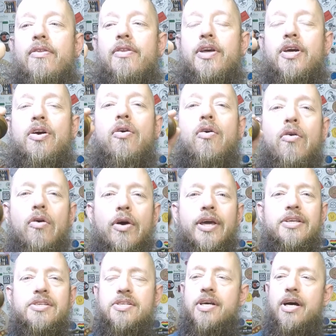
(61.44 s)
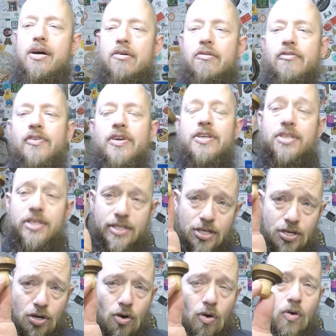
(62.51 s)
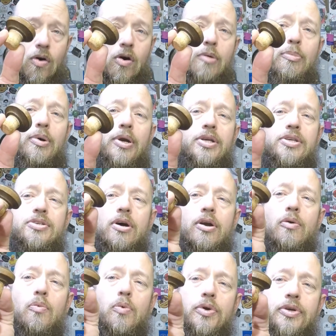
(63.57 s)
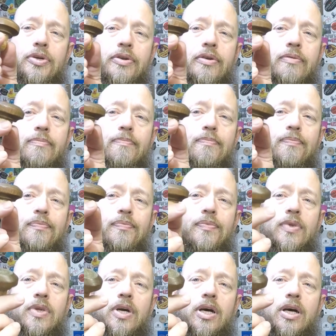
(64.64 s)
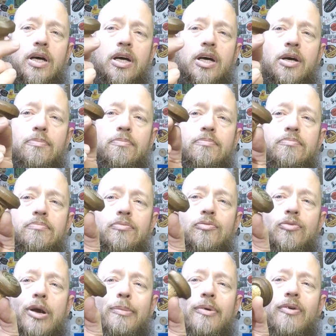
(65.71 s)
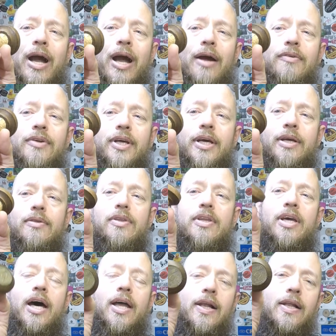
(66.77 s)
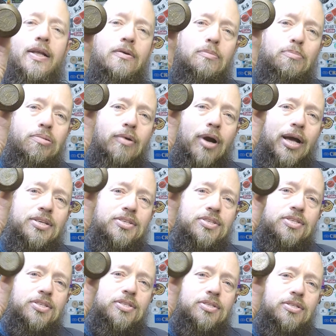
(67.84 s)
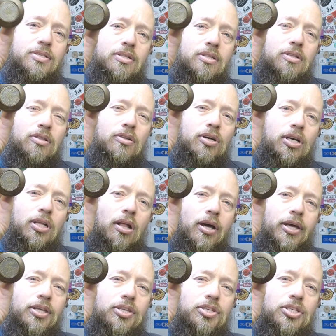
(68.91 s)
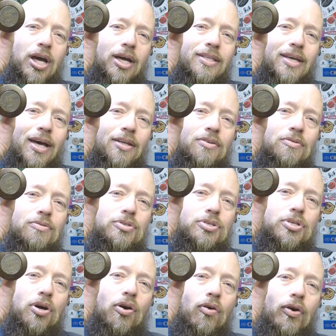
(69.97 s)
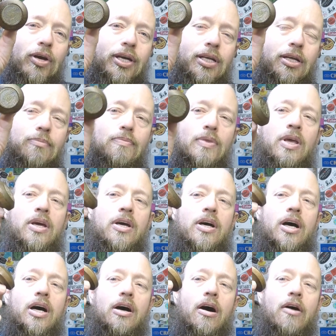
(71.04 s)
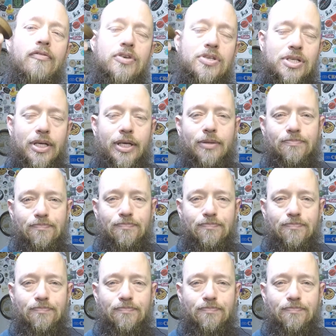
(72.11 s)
The cork itself it's a cork, but it's got a wooden rim around it and a little brass look-alike Jack Daniels coin. Obviously